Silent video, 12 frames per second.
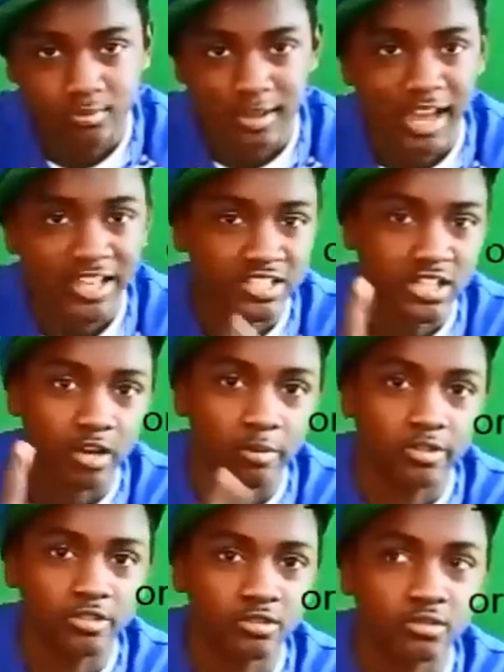My hat's not
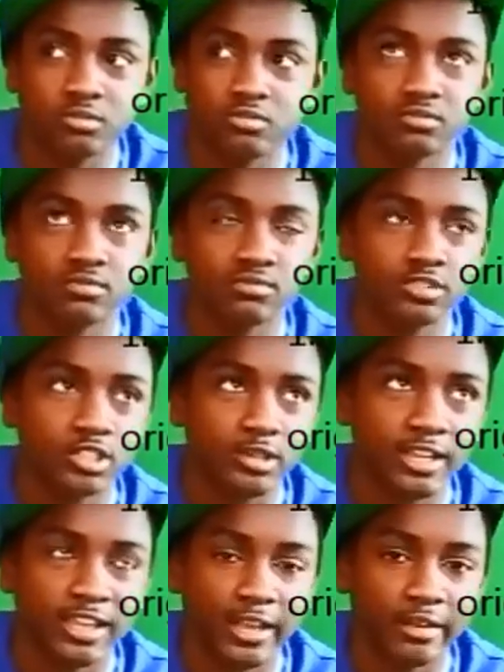original, so
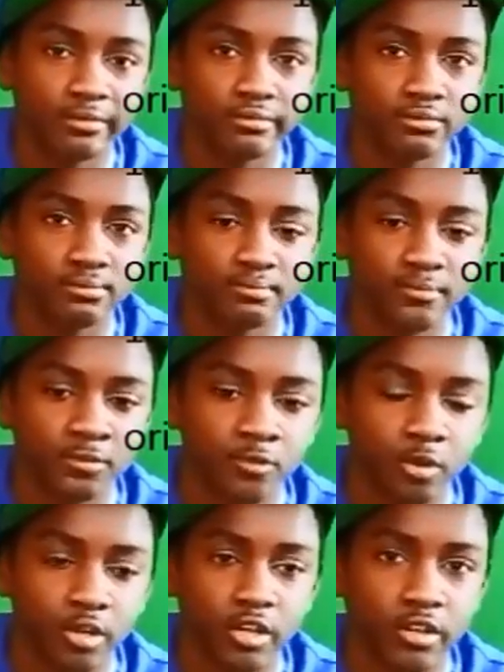I can't
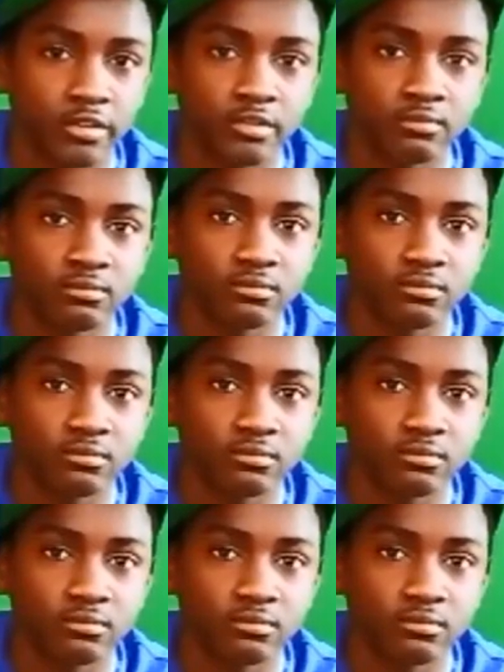afford anything.